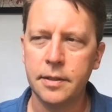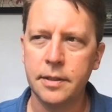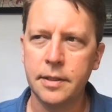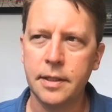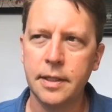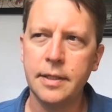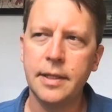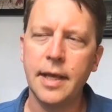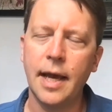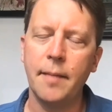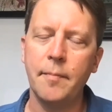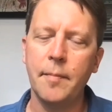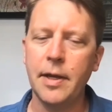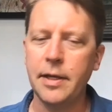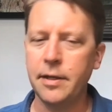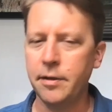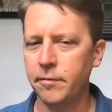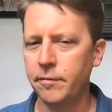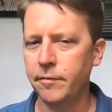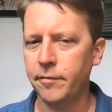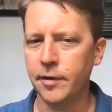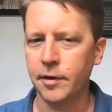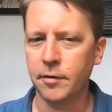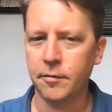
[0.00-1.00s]
Did that make
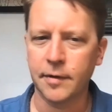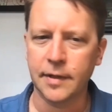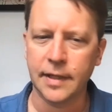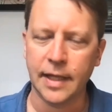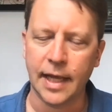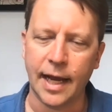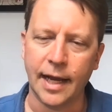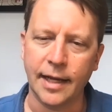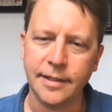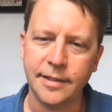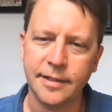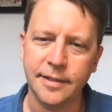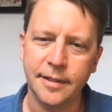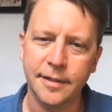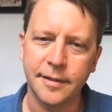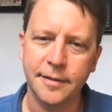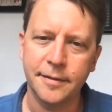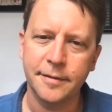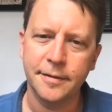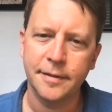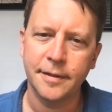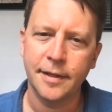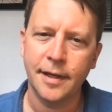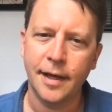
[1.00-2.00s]
you feel relaxed?
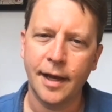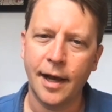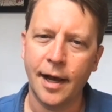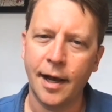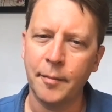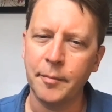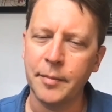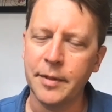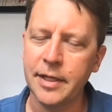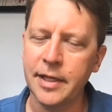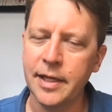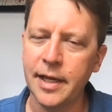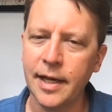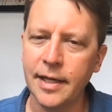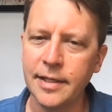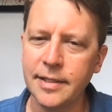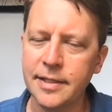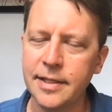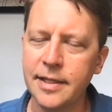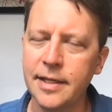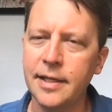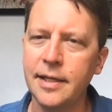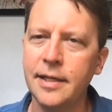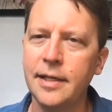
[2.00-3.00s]
I'm
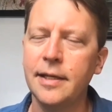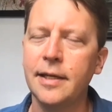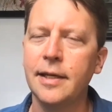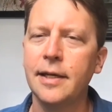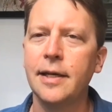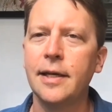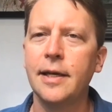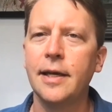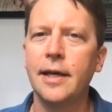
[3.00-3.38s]
guessing